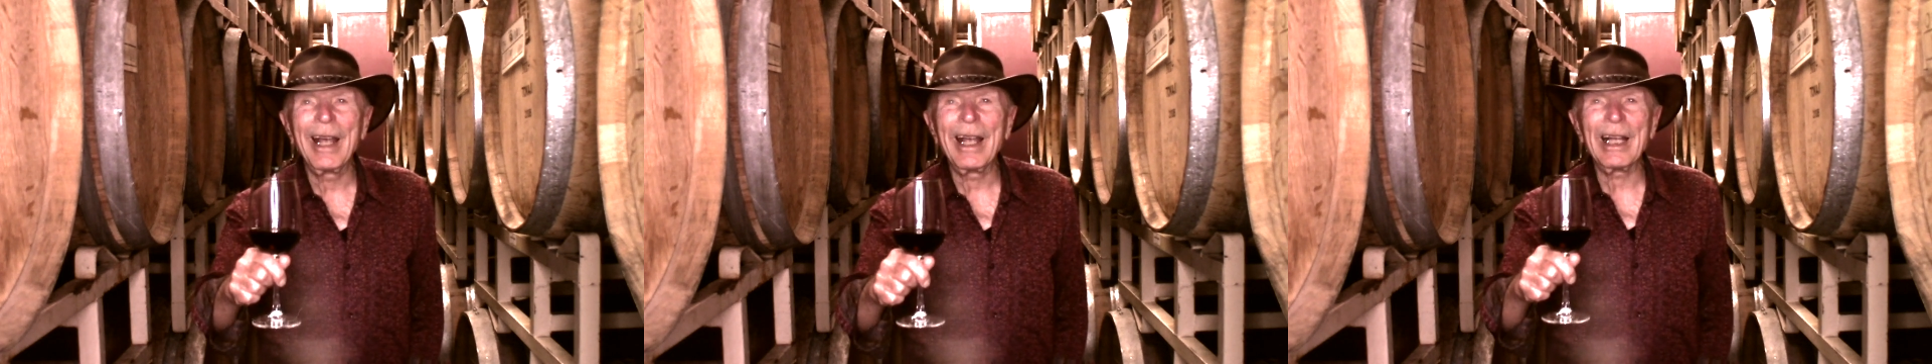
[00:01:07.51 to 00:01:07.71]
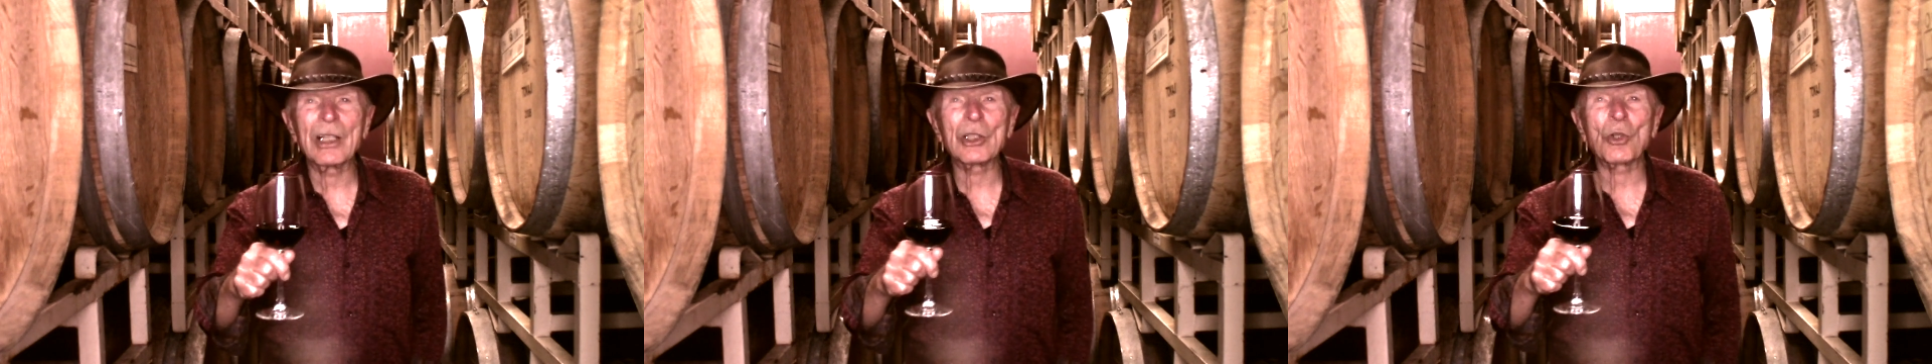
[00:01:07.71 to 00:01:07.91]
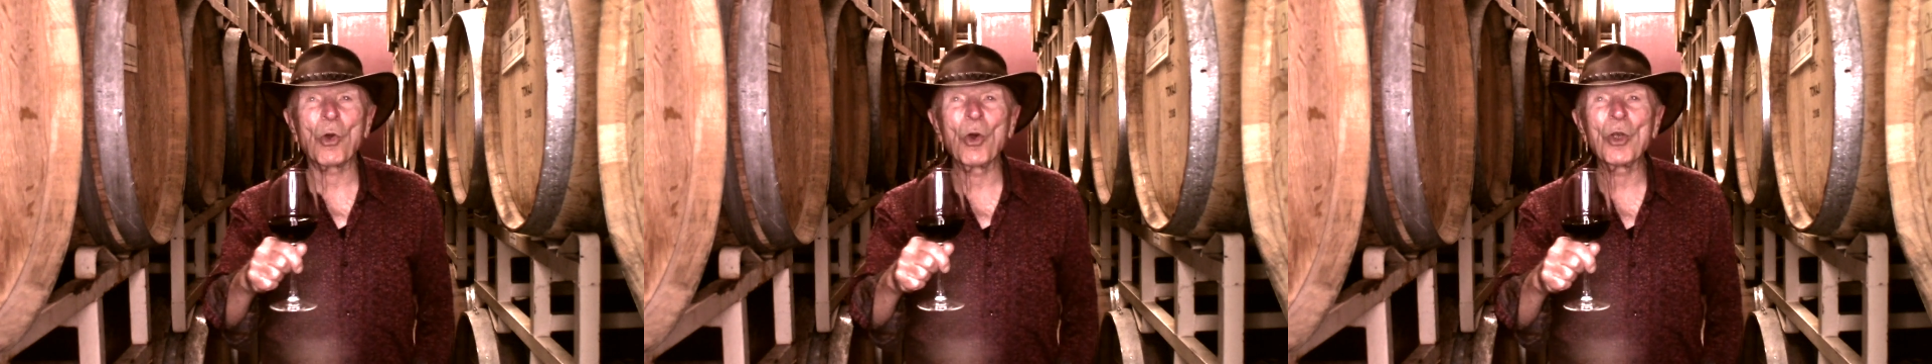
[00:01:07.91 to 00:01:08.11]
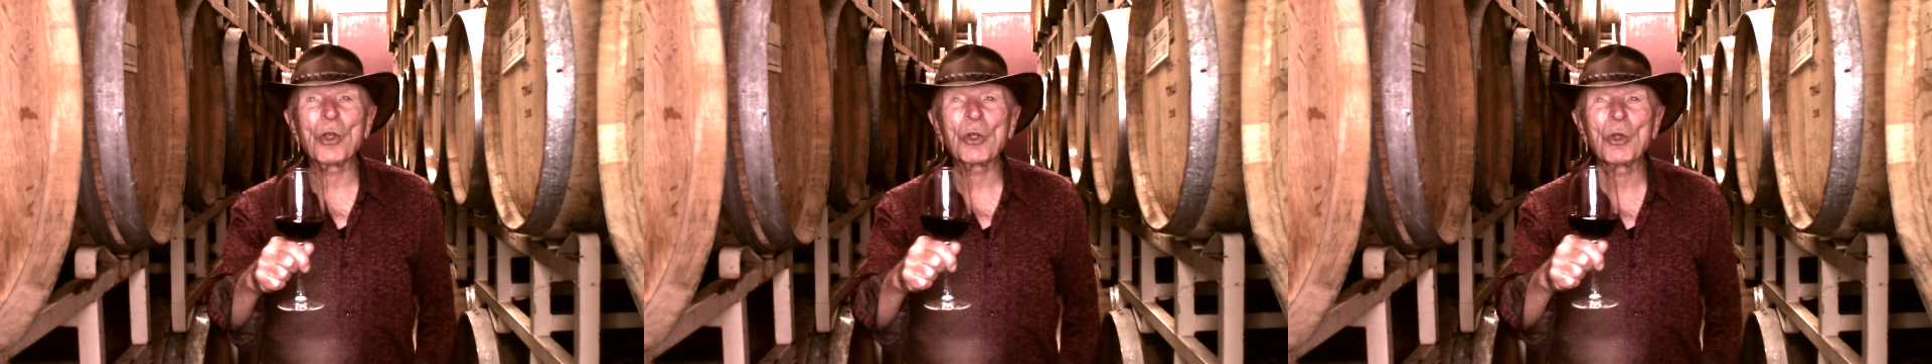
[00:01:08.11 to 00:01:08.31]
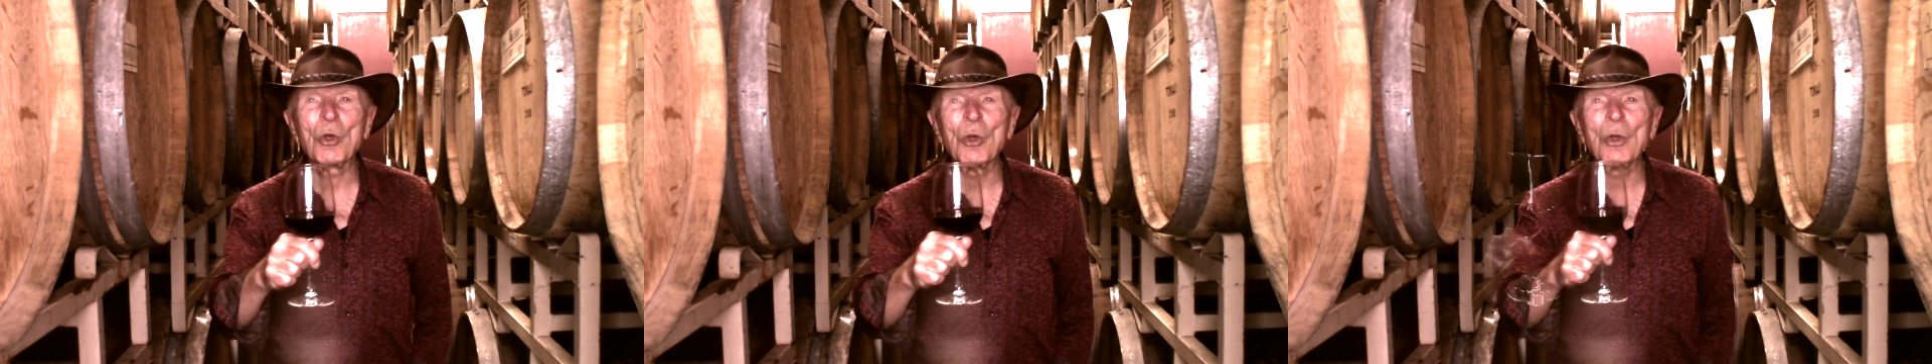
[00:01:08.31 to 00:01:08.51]
It's
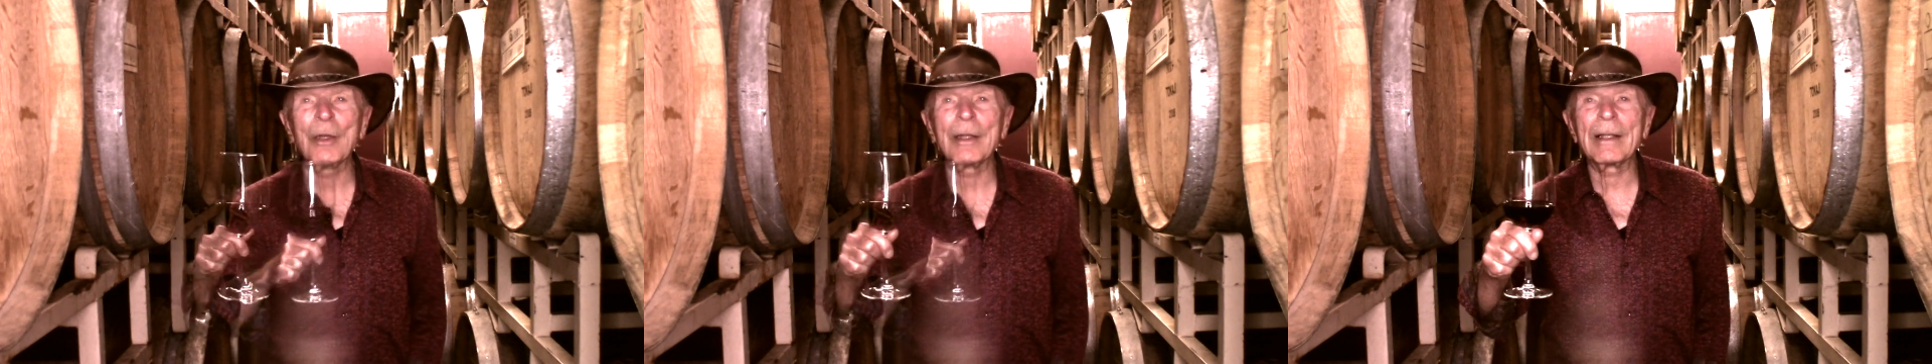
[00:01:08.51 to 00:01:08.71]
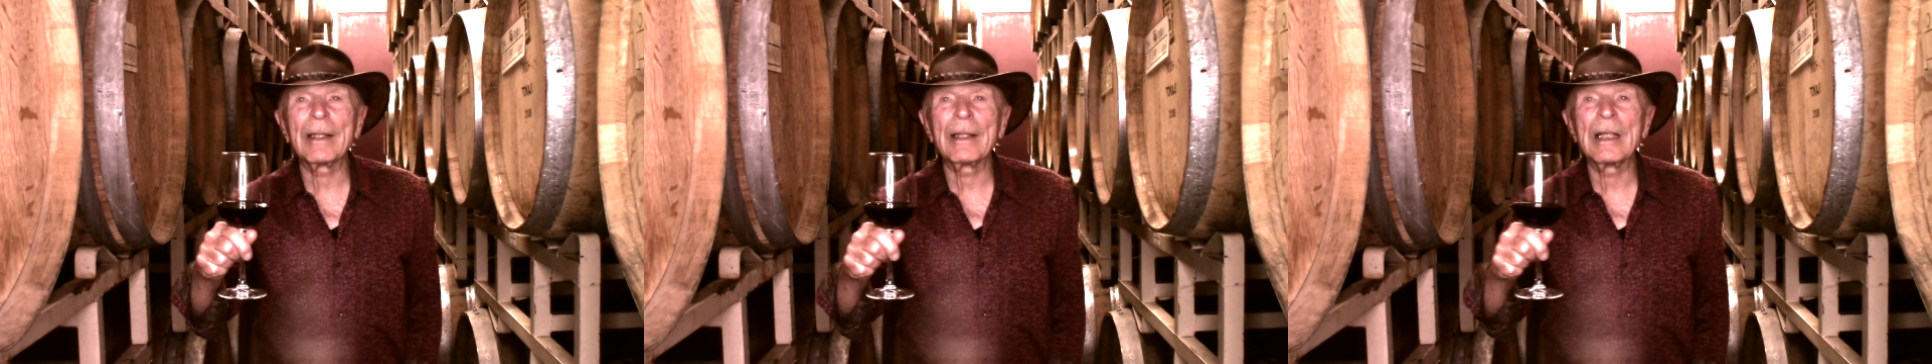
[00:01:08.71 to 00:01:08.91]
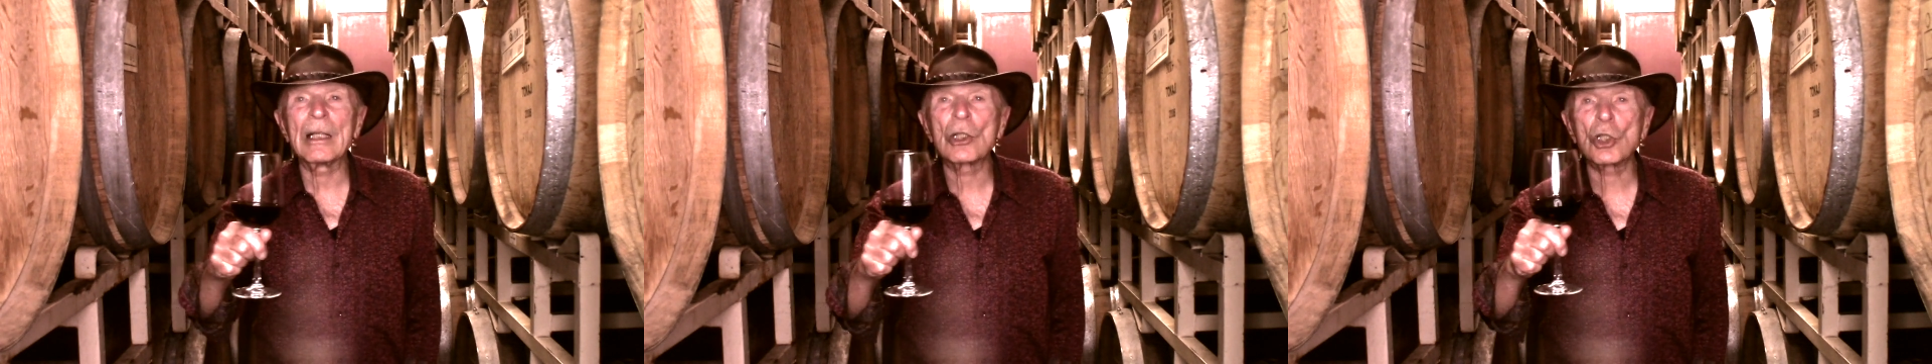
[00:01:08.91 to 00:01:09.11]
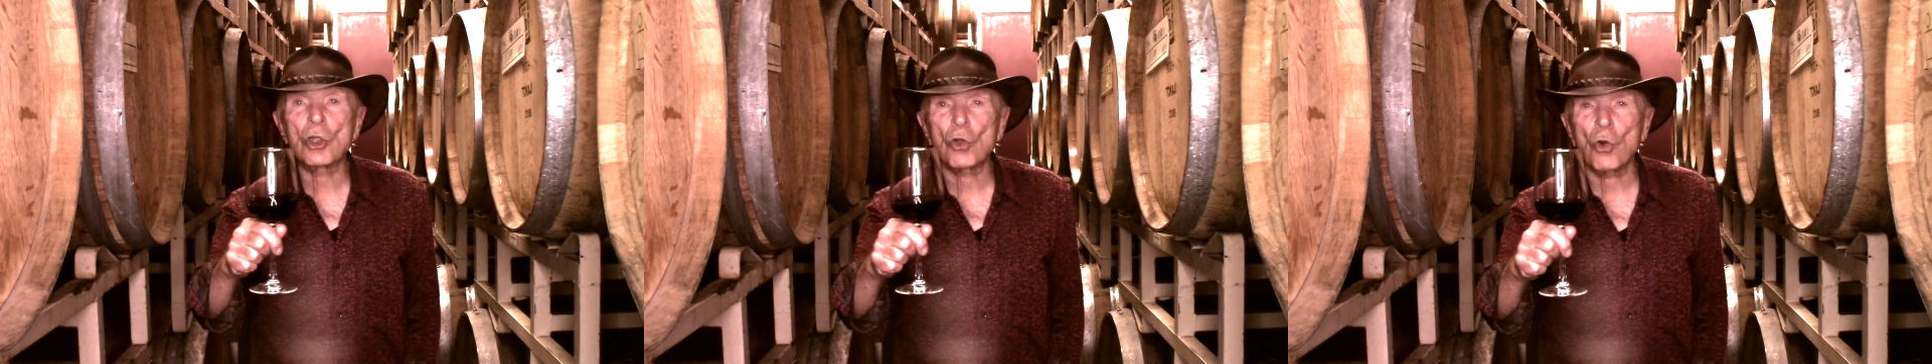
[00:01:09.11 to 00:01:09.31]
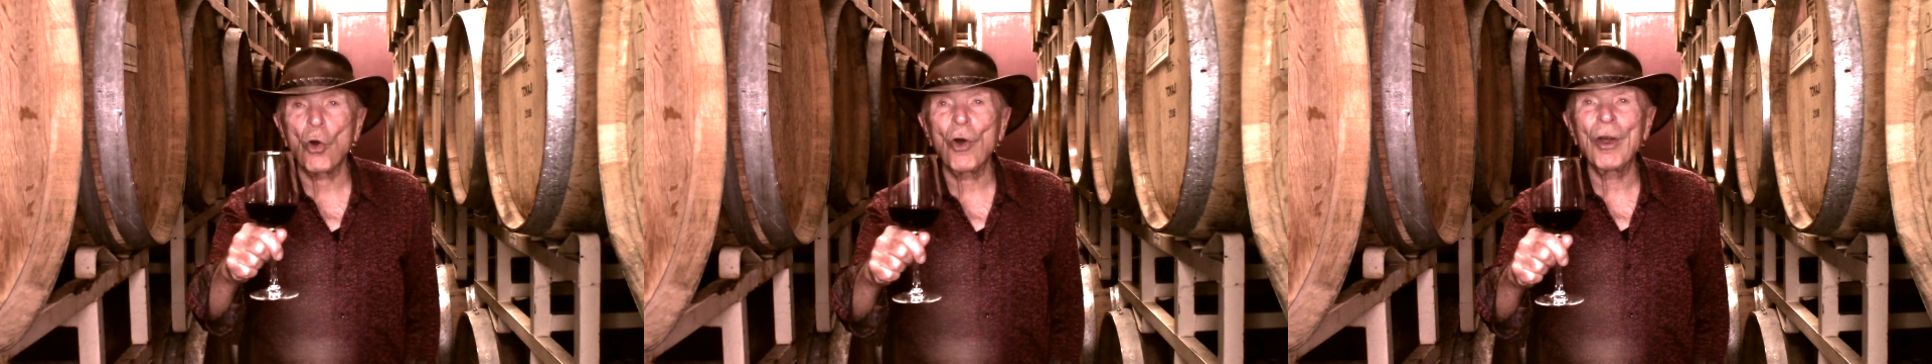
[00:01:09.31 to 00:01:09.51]
going to
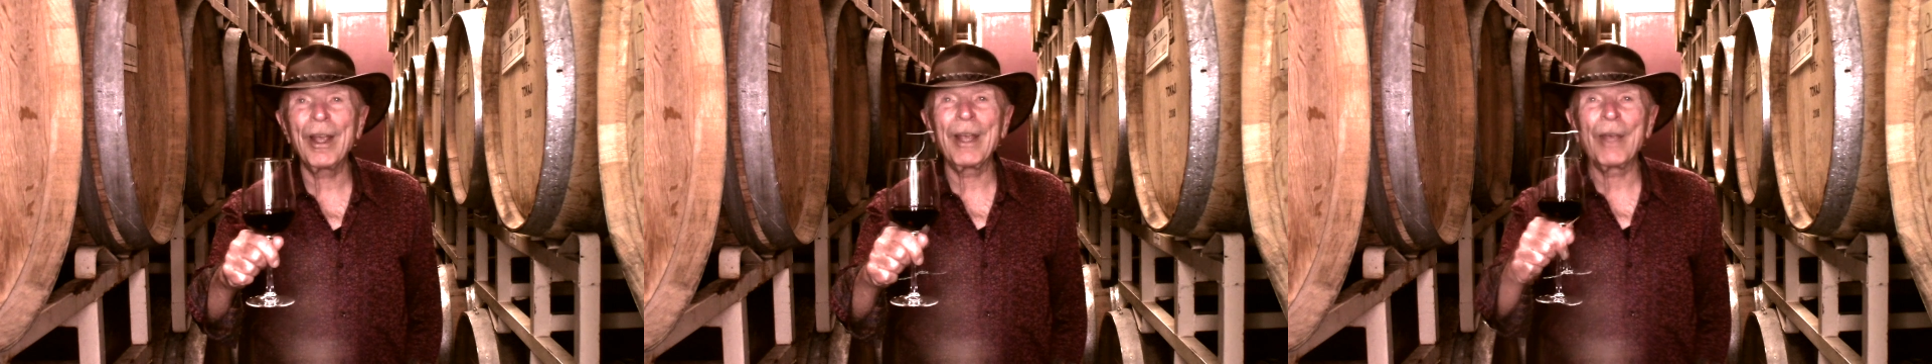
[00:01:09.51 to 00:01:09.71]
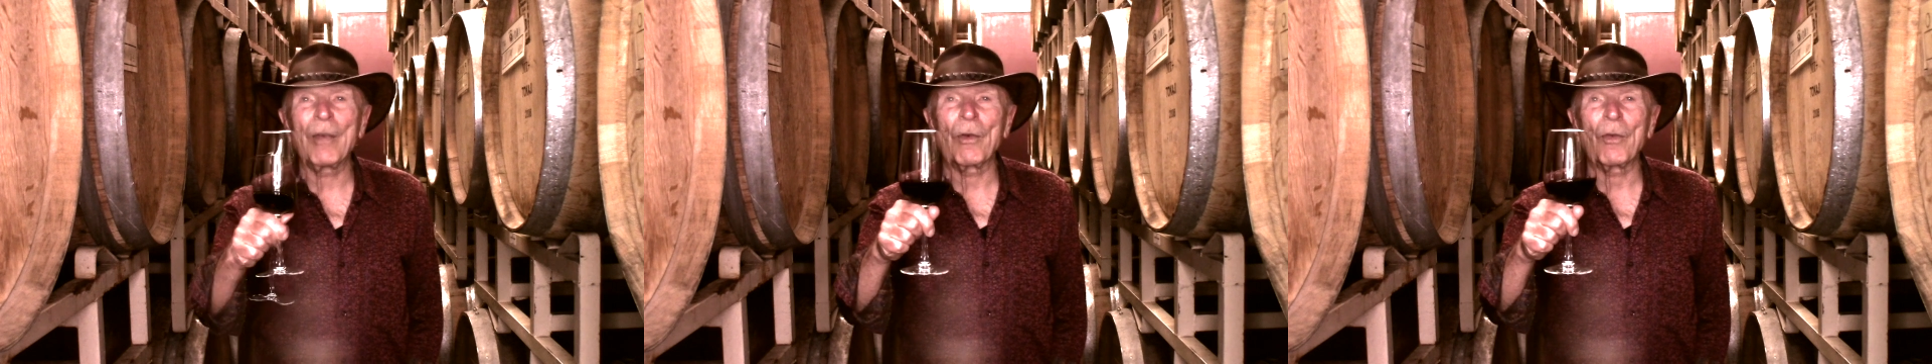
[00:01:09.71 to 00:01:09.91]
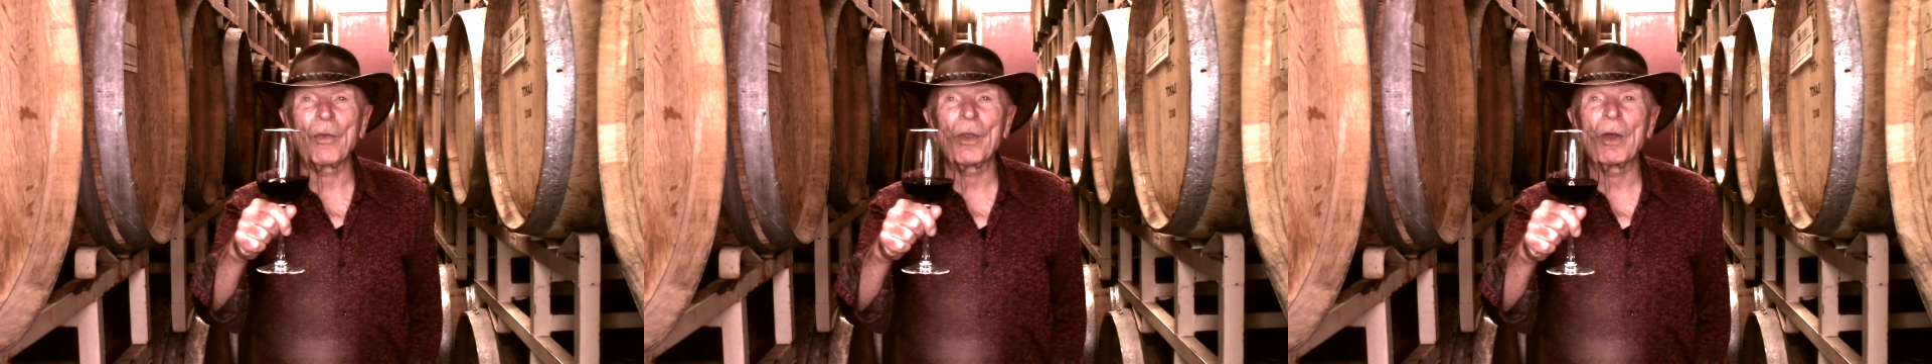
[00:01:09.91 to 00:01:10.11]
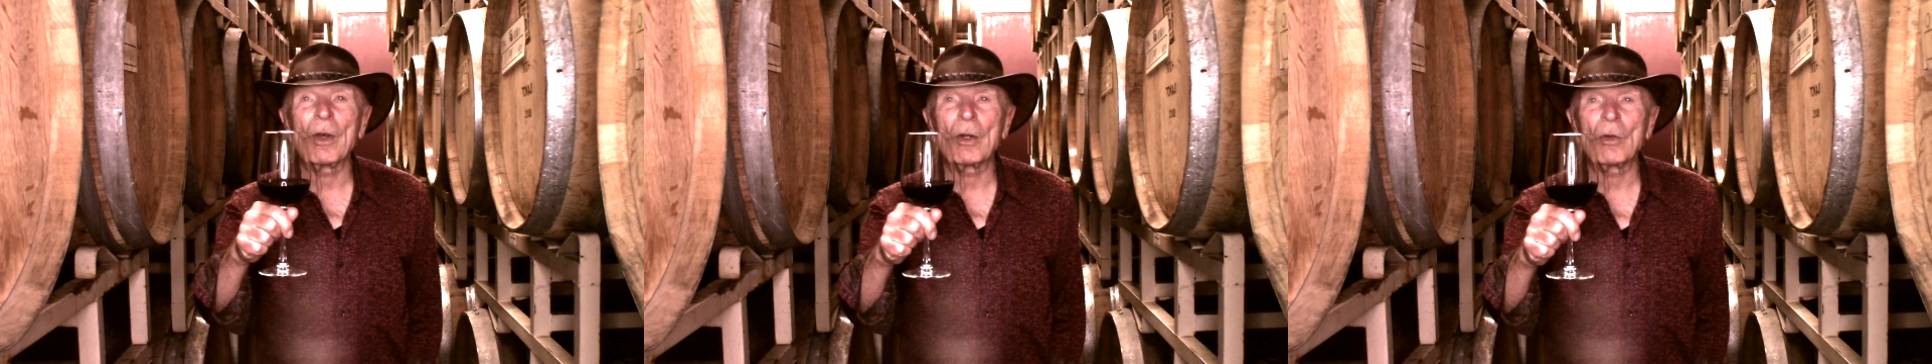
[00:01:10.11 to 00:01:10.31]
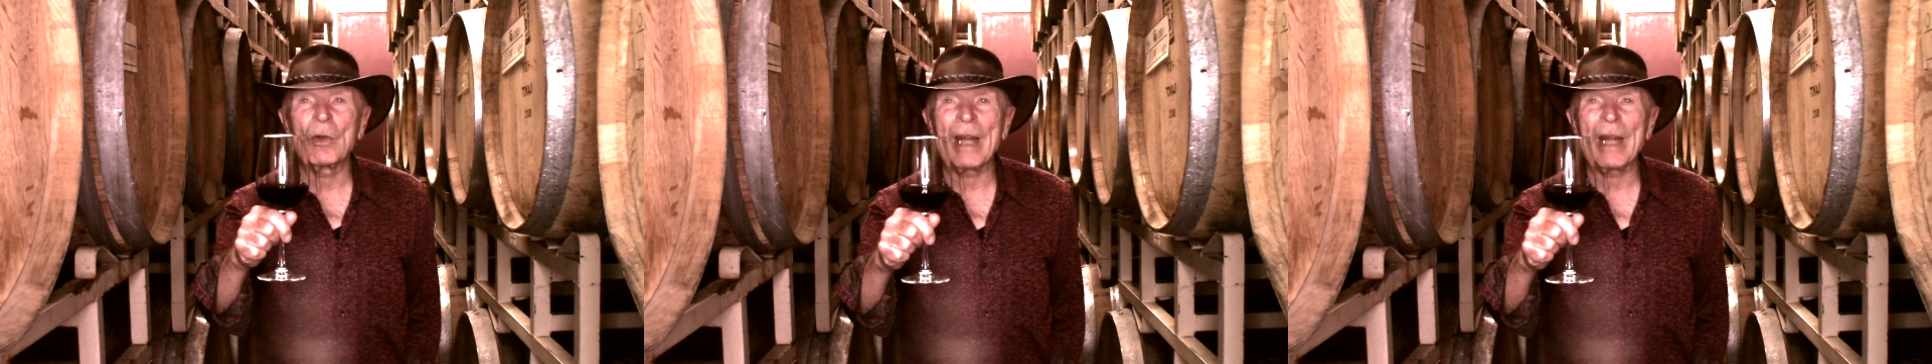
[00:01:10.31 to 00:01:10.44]
destroy the